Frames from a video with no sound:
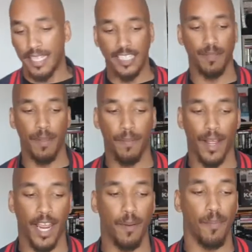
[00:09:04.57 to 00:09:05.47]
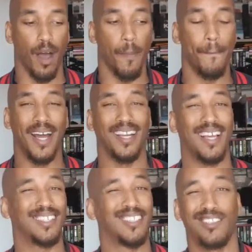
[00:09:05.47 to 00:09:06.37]
needs to be played, but man
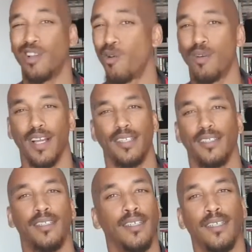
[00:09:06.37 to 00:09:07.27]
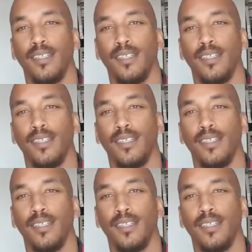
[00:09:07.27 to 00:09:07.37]
like Stoke and